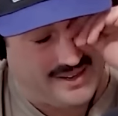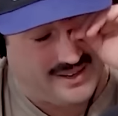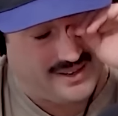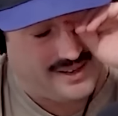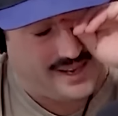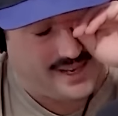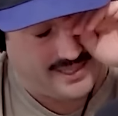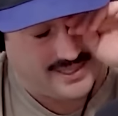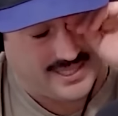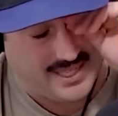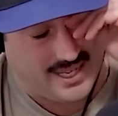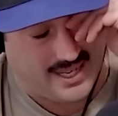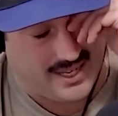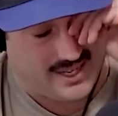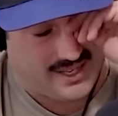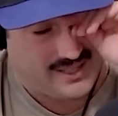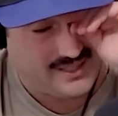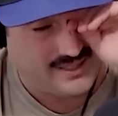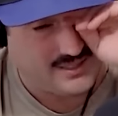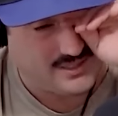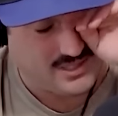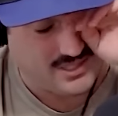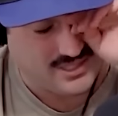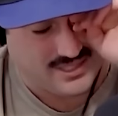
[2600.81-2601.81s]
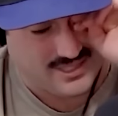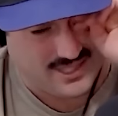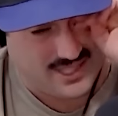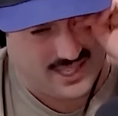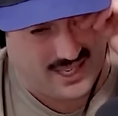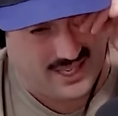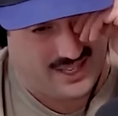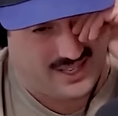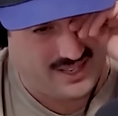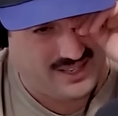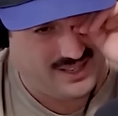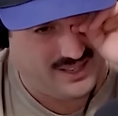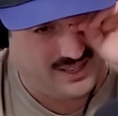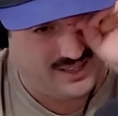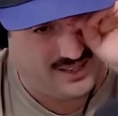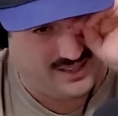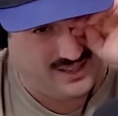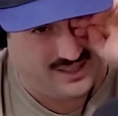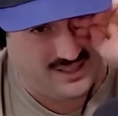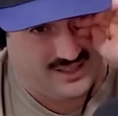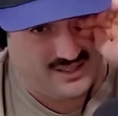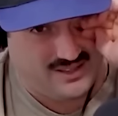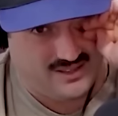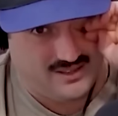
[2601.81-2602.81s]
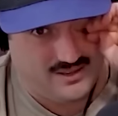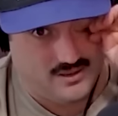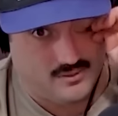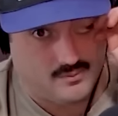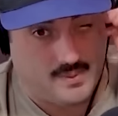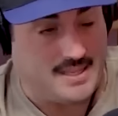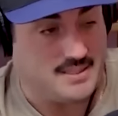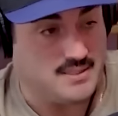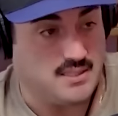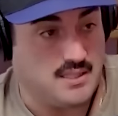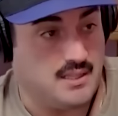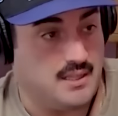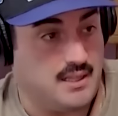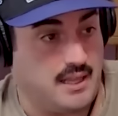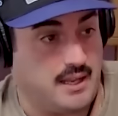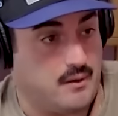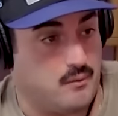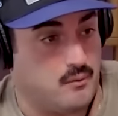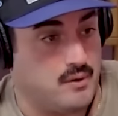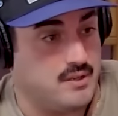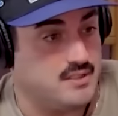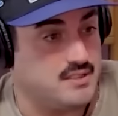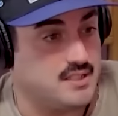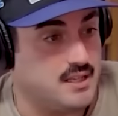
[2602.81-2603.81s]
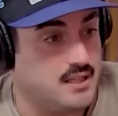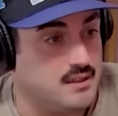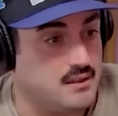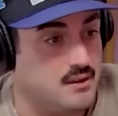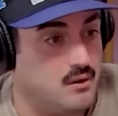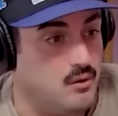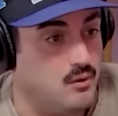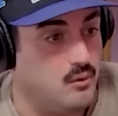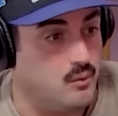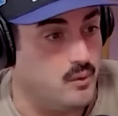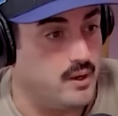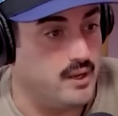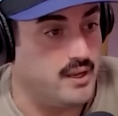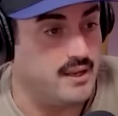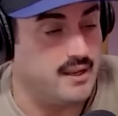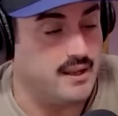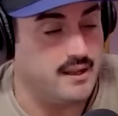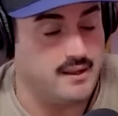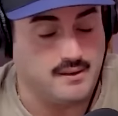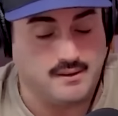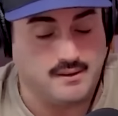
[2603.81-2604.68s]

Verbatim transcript: Nantucket. It's just like you're basically like risking the whole weekend.